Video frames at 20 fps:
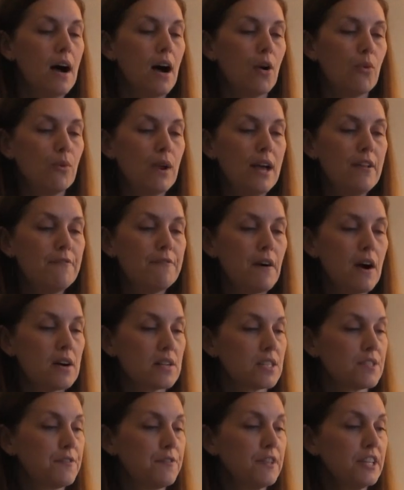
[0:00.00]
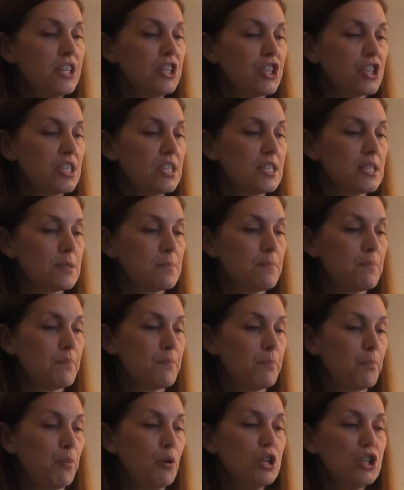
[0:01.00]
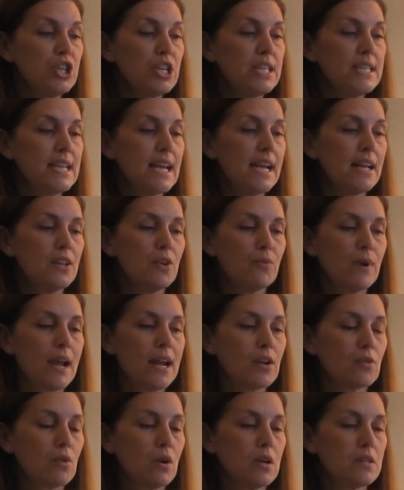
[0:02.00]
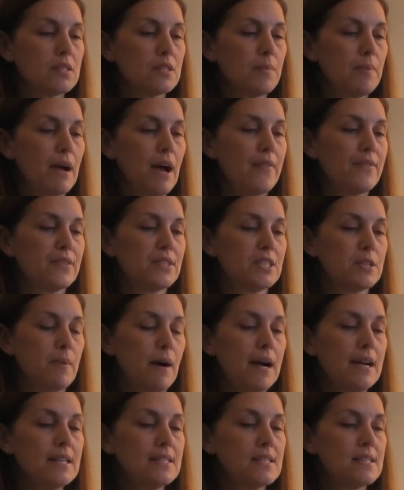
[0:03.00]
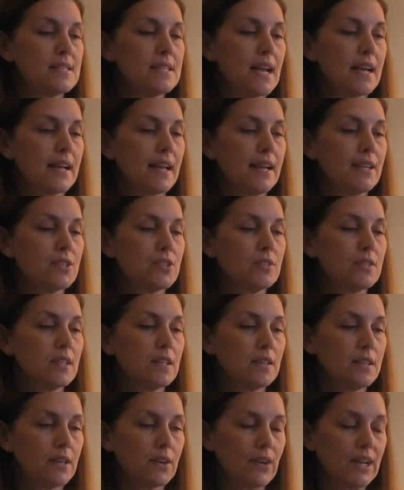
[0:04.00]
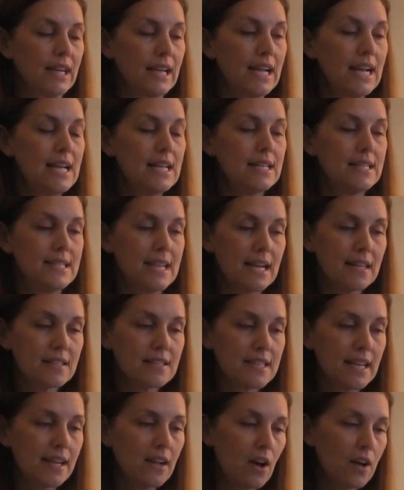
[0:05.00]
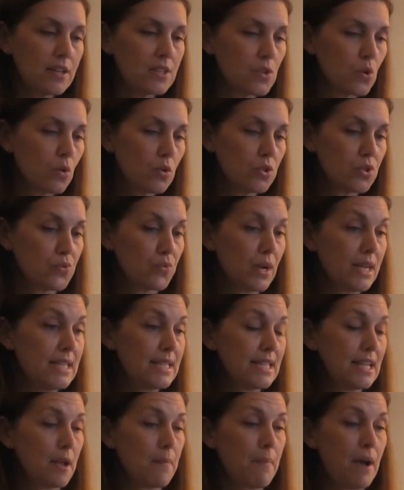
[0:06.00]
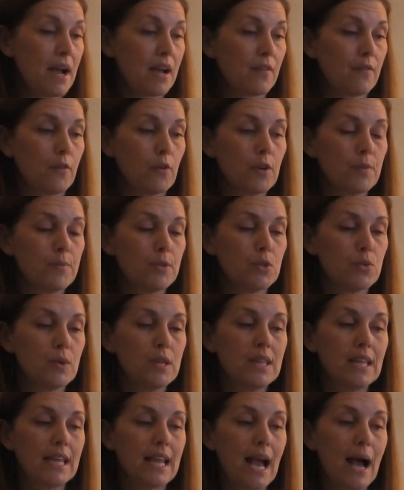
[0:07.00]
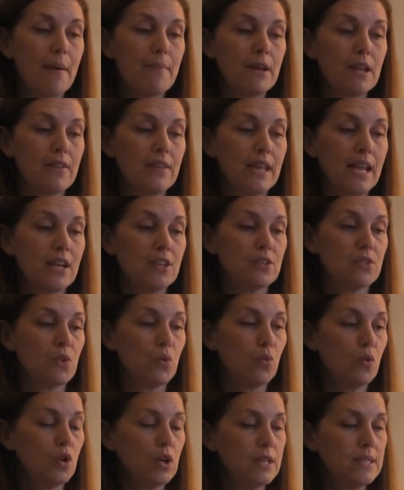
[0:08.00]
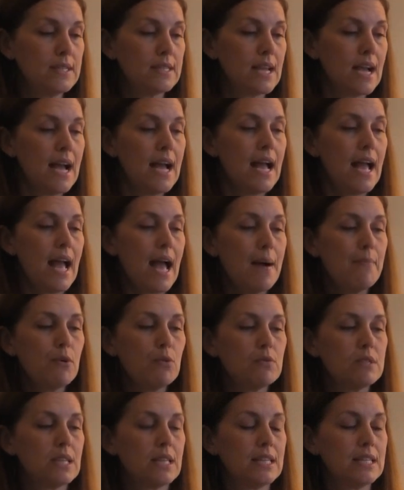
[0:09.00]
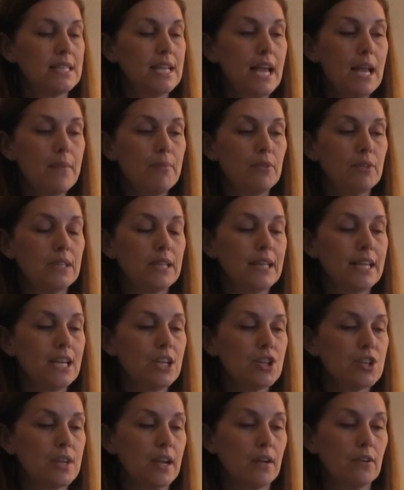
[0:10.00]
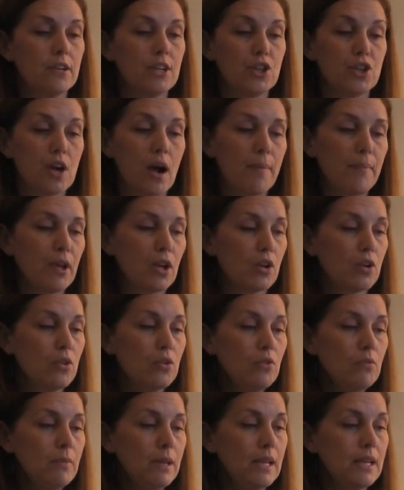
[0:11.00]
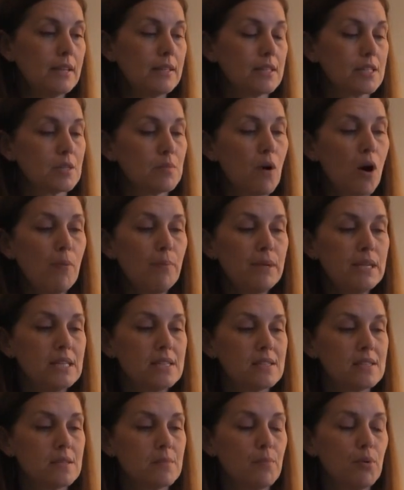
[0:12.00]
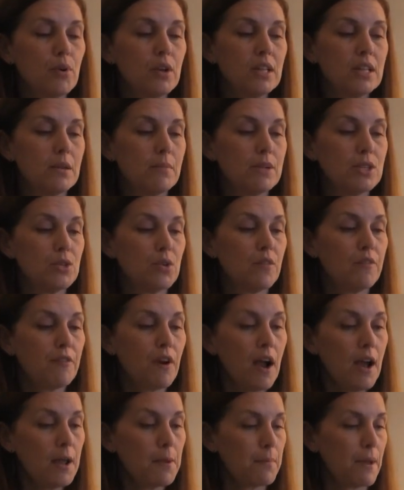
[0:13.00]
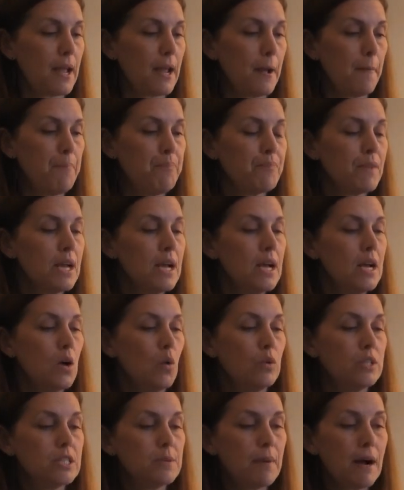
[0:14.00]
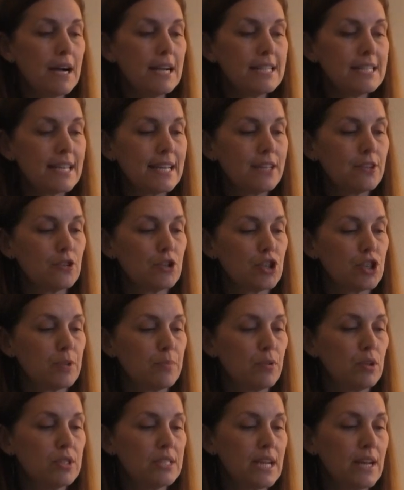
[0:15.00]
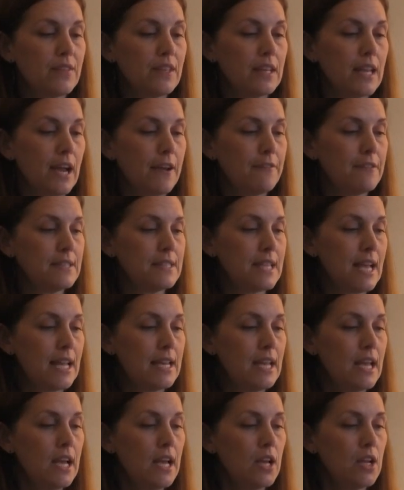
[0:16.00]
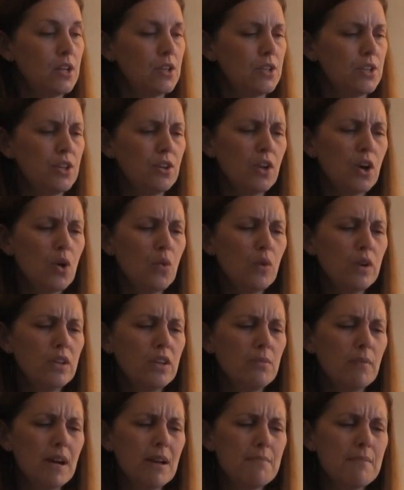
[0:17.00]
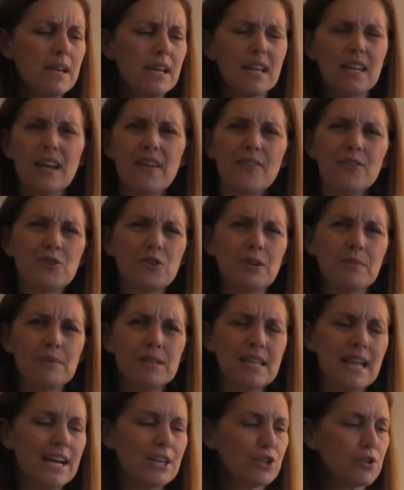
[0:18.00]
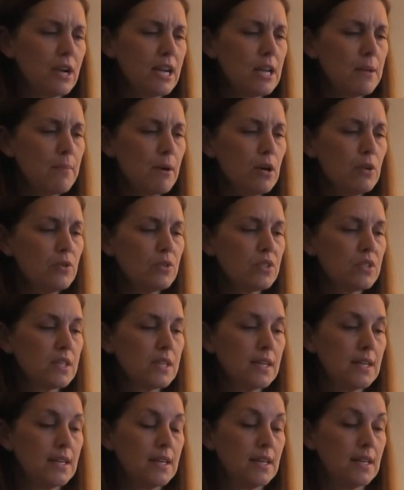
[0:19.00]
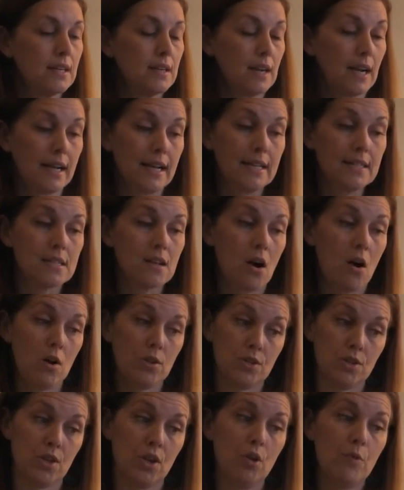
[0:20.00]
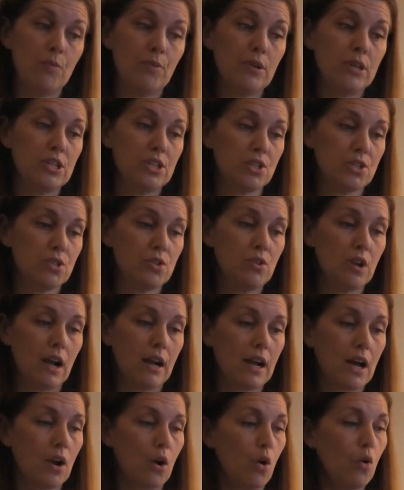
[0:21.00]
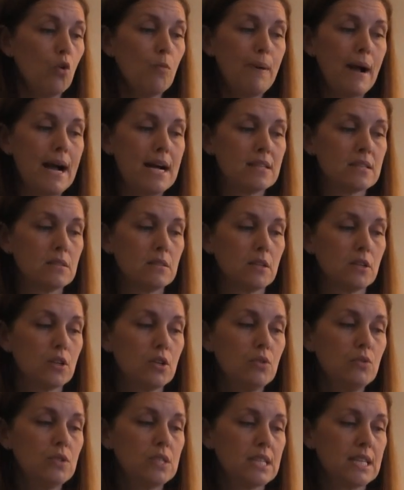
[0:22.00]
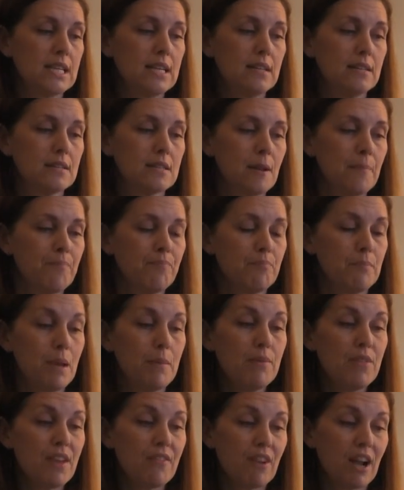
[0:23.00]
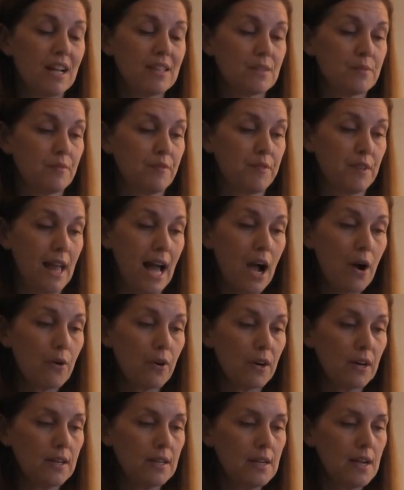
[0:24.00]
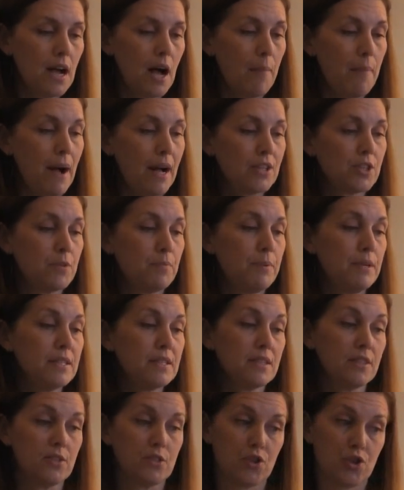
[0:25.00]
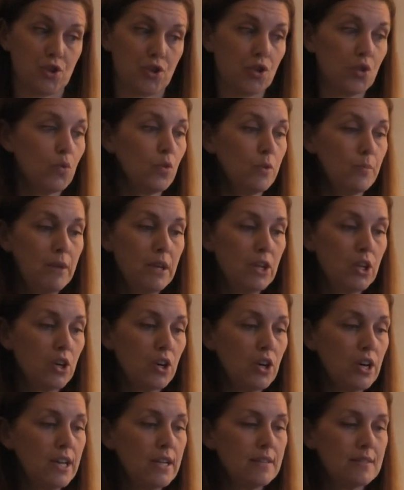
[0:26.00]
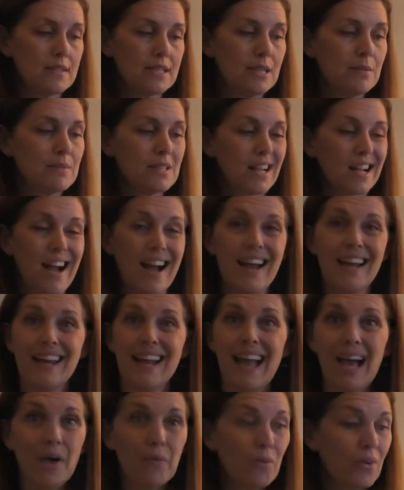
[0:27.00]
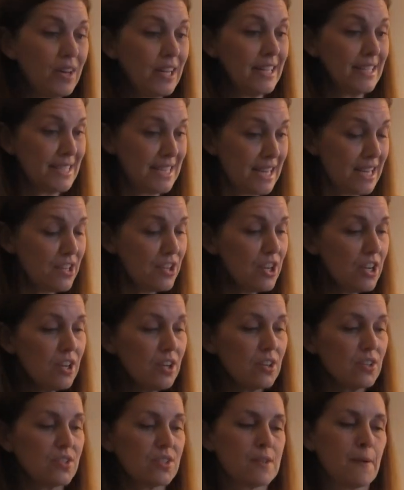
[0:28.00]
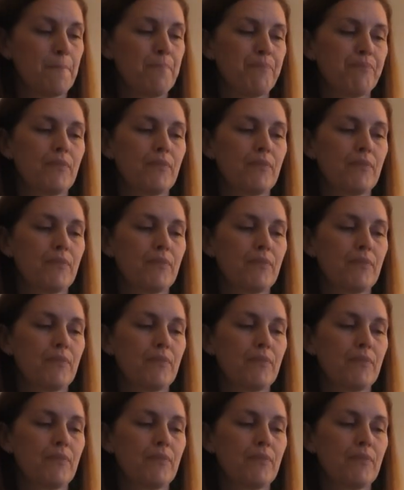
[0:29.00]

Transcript: A red fox flinched its bushy tail and ran across the path as Tobias and Zek entered the clearing. Zek stayed on his horse, racing it back and forth between the cabin and the edge of the woods. Emma was at the table in the kitchen area, chopping coon meat into small pieces and putting them into a frying pan. When Tobias entered, she put down the knife and said, "Do you know when you might make another trip to that trading post?" "I guess I ought to go pretty soon. I got a whole passel of coon skins. Maybe they've got some flour. A batch of biscuits sure would be good. Seems like I ain't had one in 10 years.